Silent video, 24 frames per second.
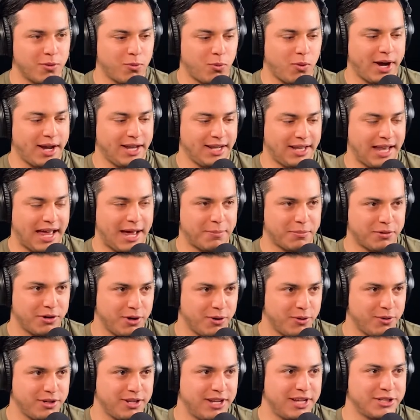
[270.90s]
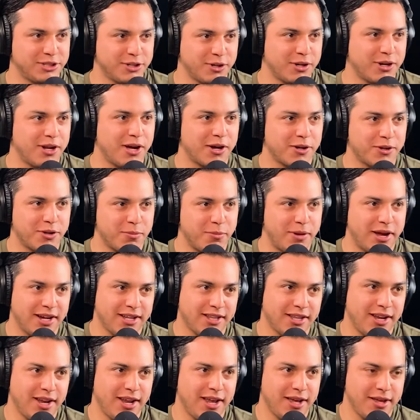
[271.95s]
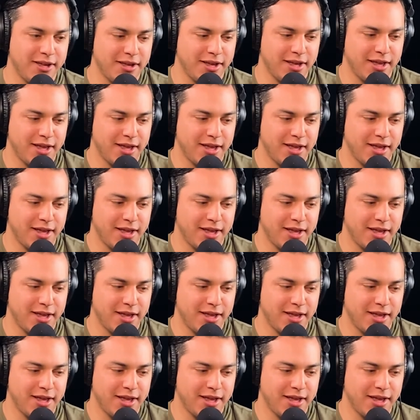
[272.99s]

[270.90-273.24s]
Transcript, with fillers: a white lab coat unless you're a doctor back in the day,